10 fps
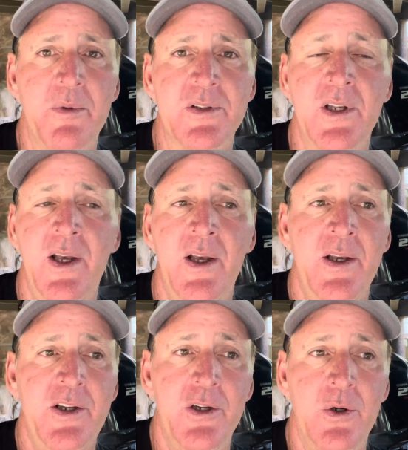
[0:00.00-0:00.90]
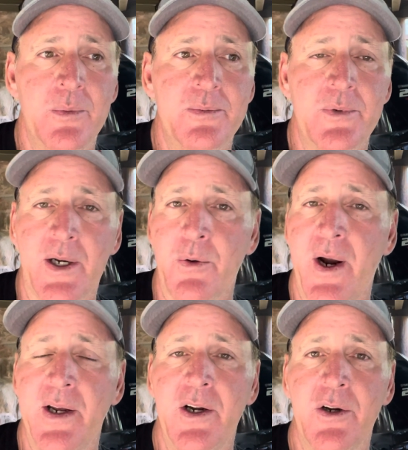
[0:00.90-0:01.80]
It's, you know, like
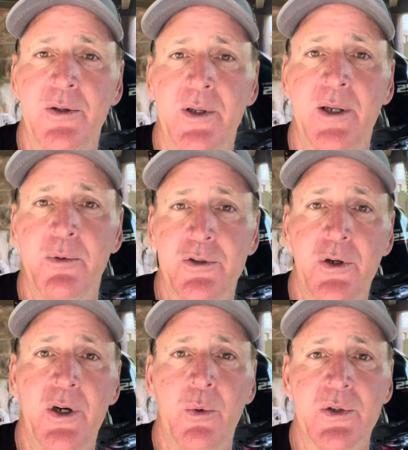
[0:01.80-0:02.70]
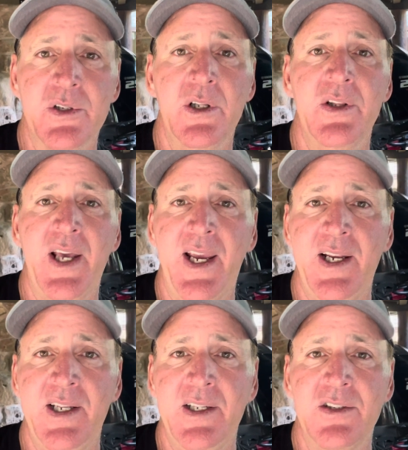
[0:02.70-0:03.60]
right here in Missouri, we're still in the
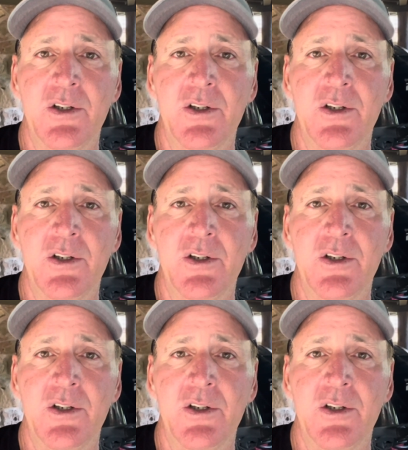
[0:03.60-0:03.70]
80s.